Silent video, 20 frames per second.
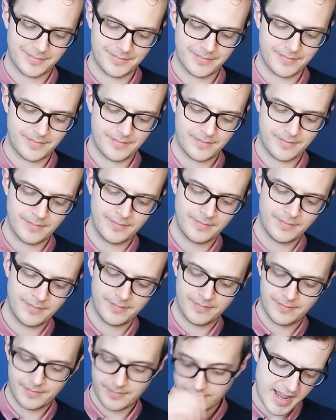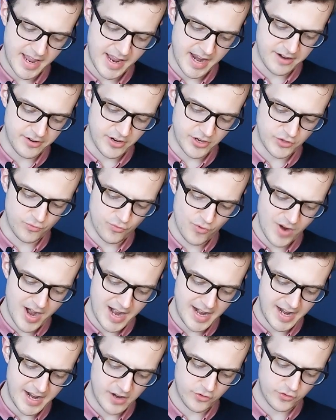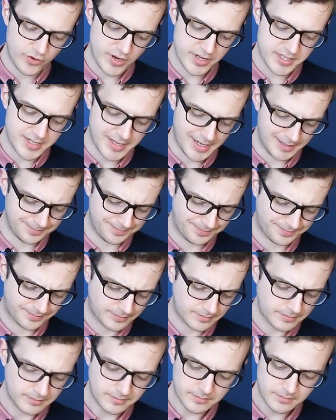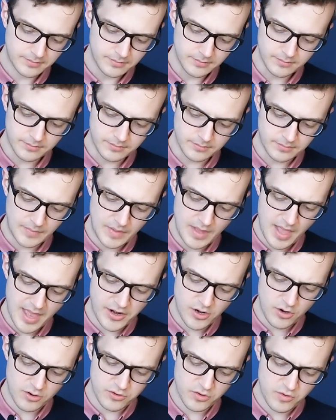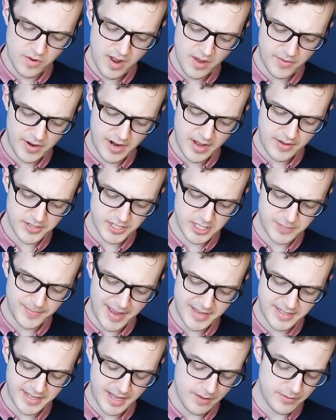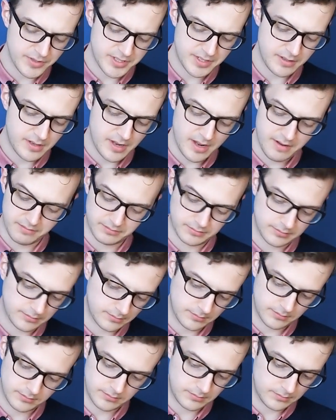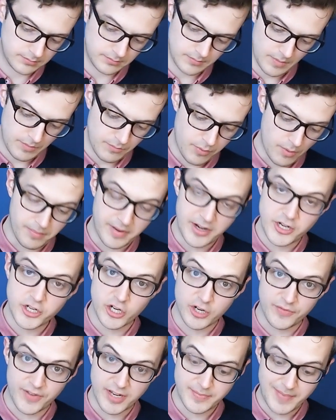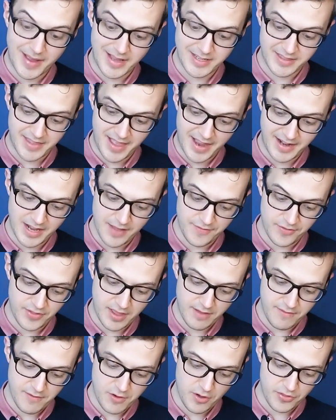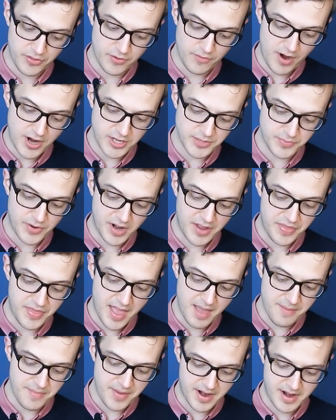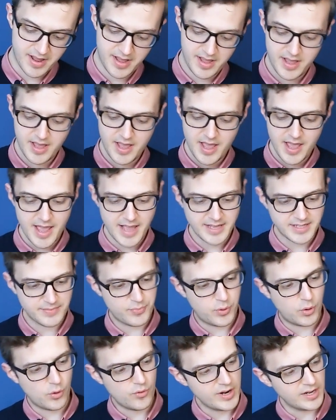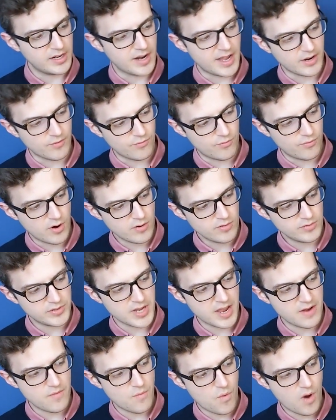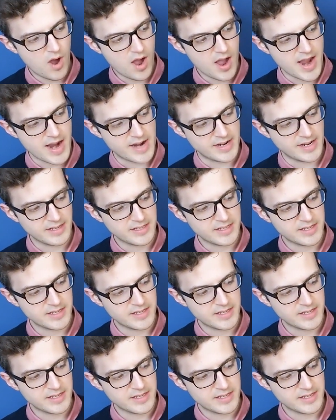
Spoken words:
So the colour here is really interesting and not quite what I was expecting. I was, probably should have expected that, given that we've got the raspberry in there, but it's pouring like rosé wine. It's